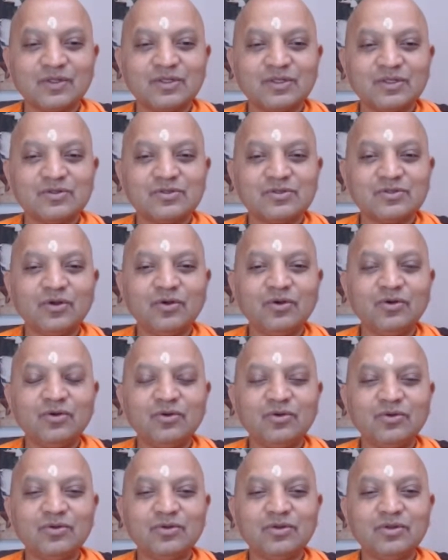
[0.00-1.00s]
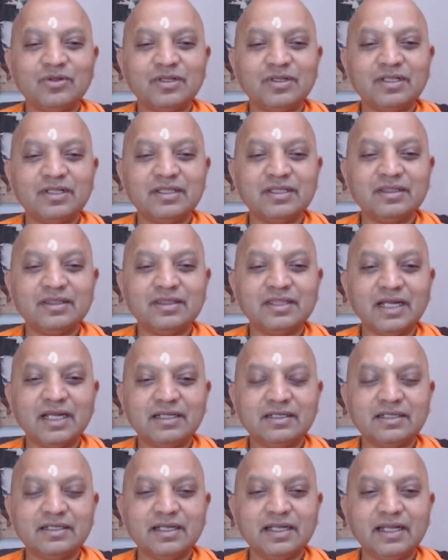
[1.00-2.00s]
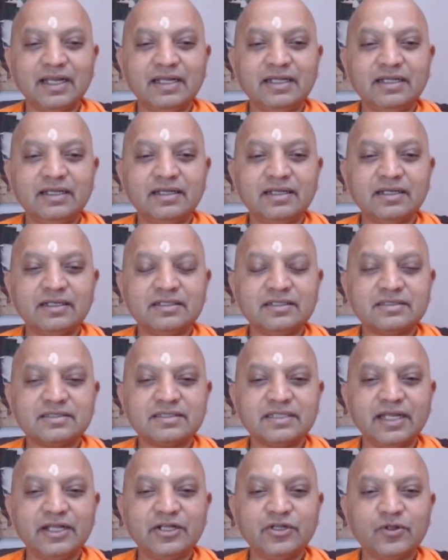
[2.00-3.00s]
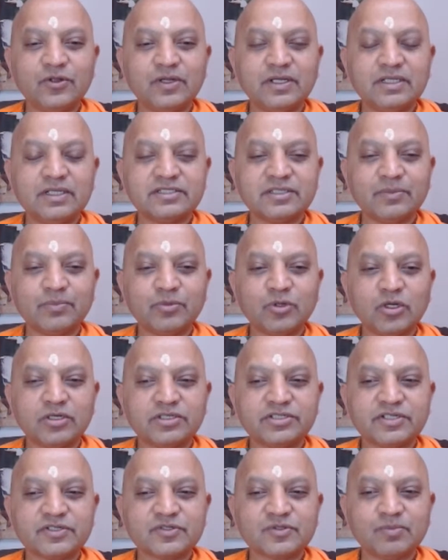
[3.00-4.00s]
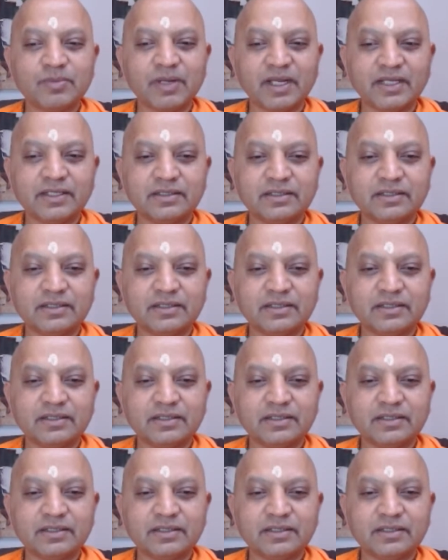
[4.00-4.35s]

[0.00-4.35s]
So that enters into your subconscious mind.